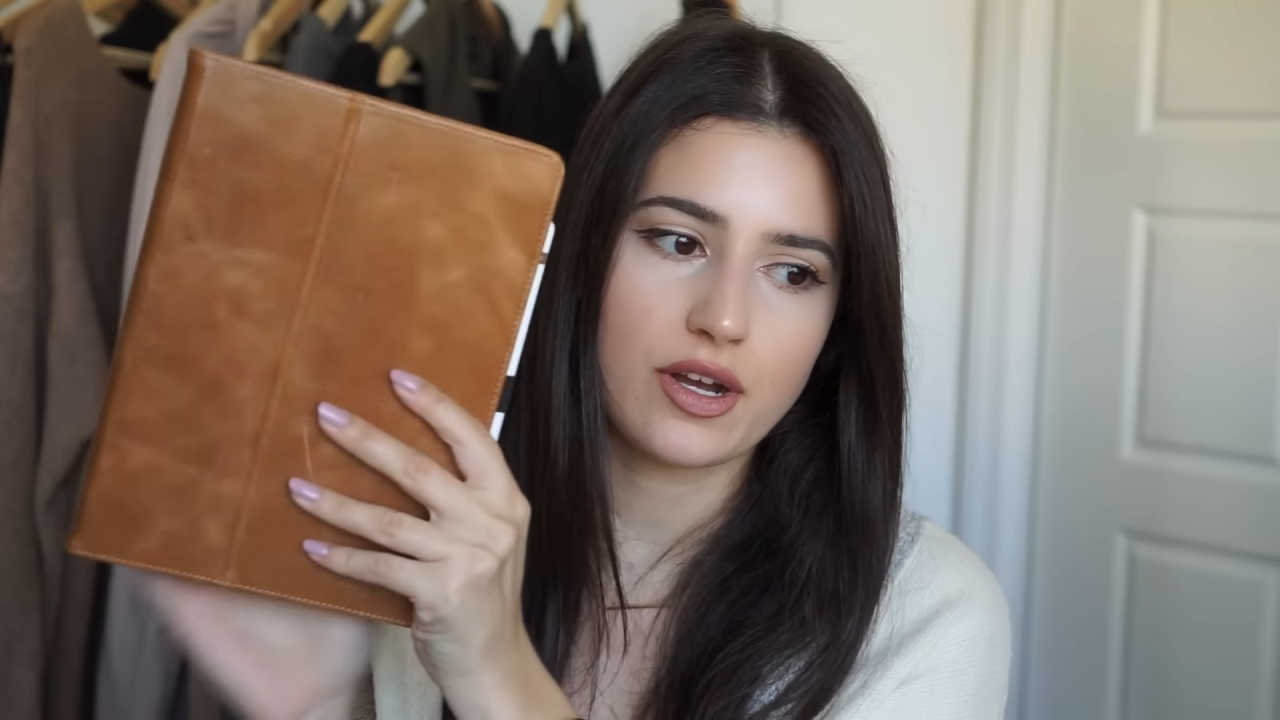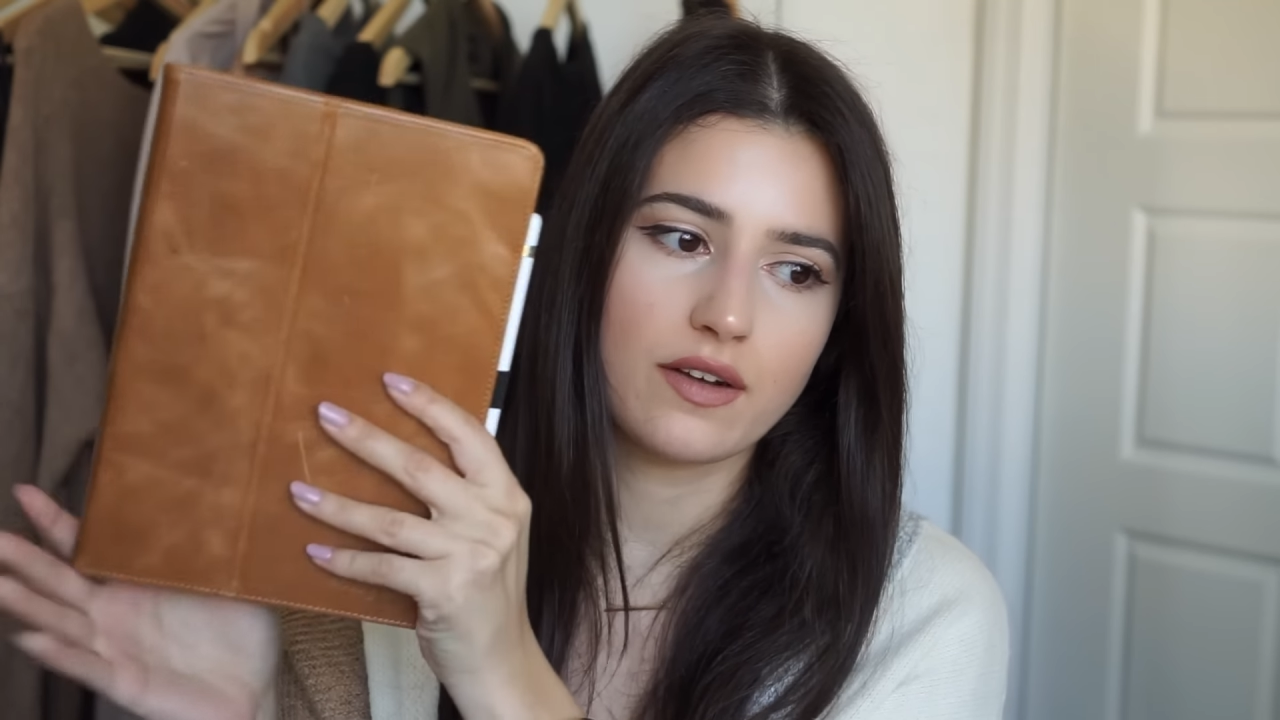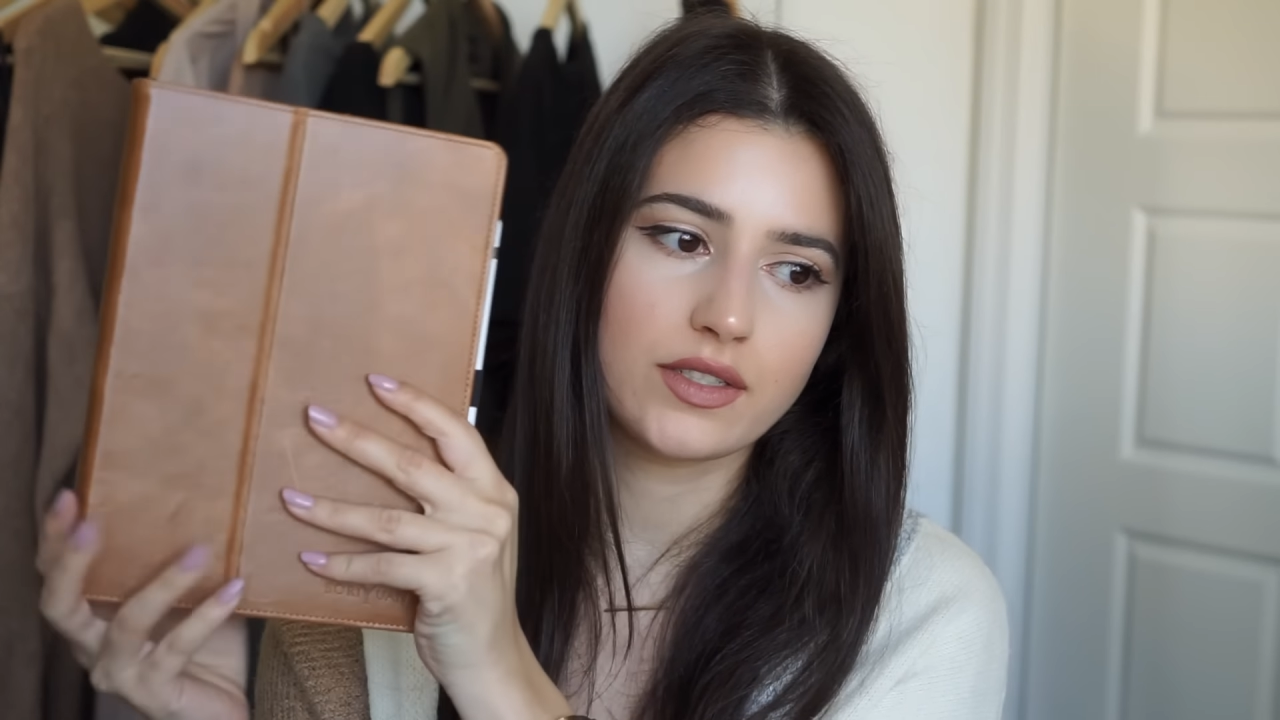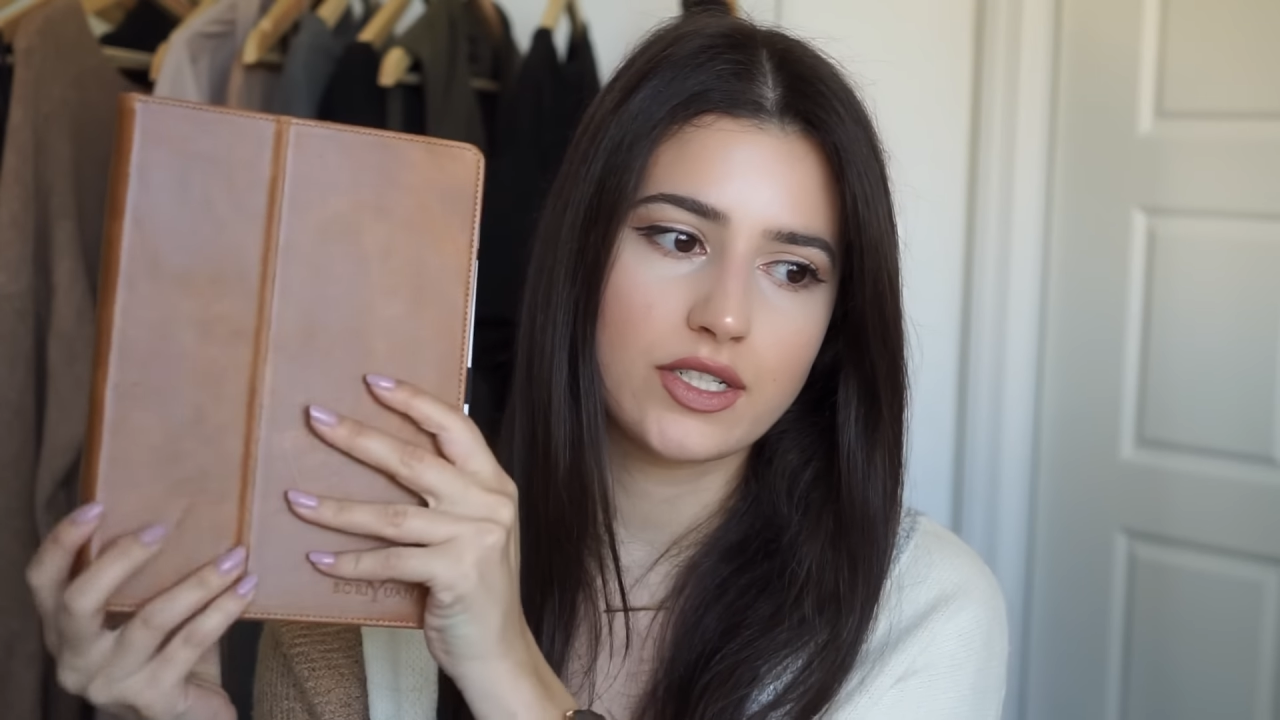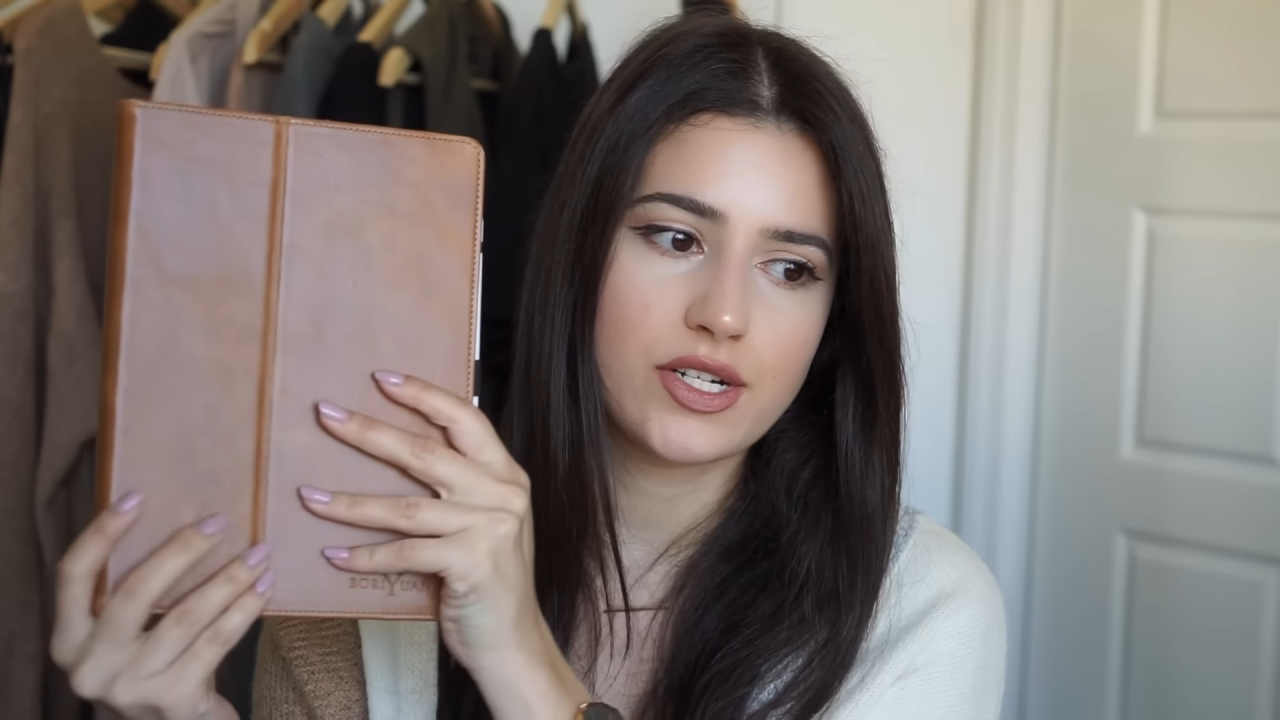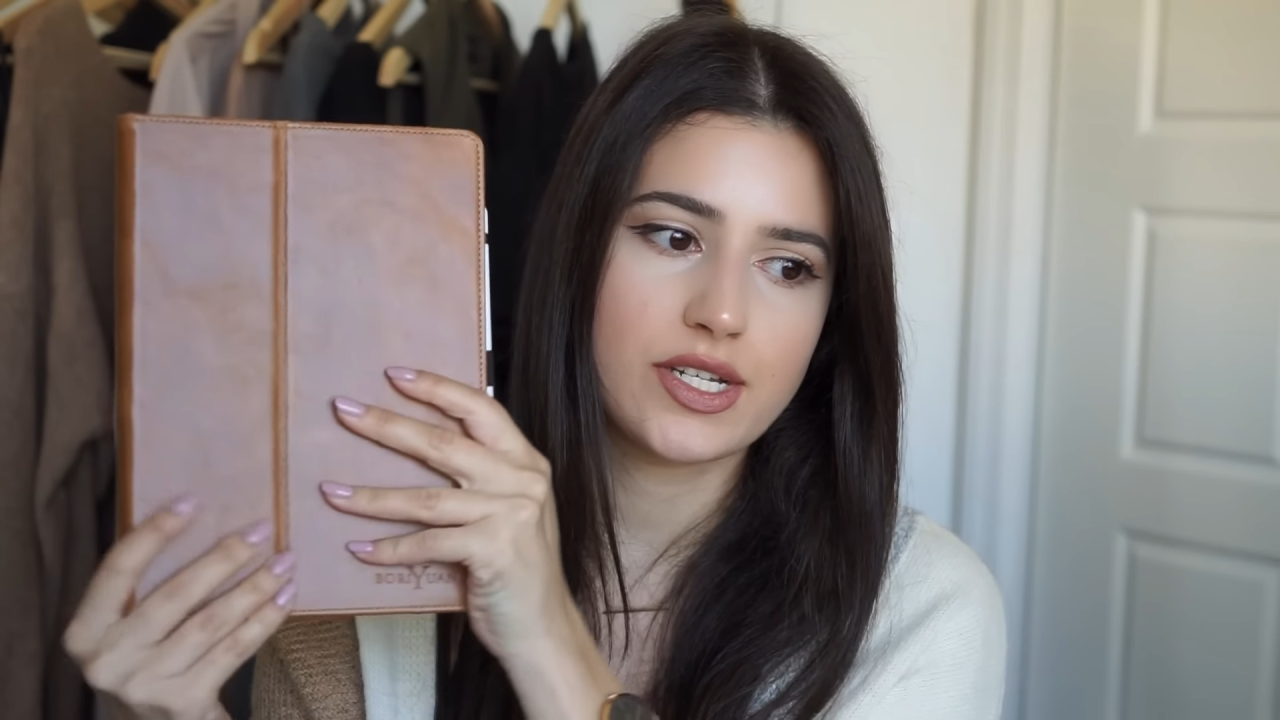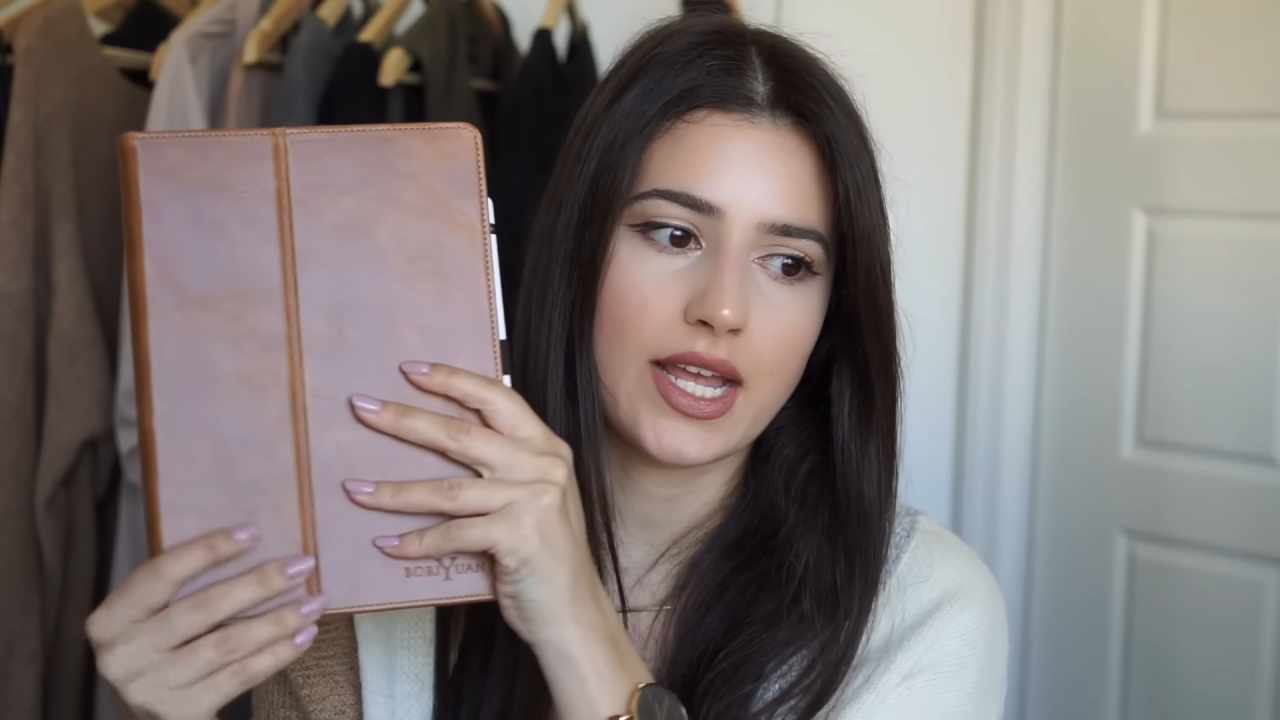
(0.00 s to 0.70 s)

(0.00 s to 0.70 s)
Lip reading: covers,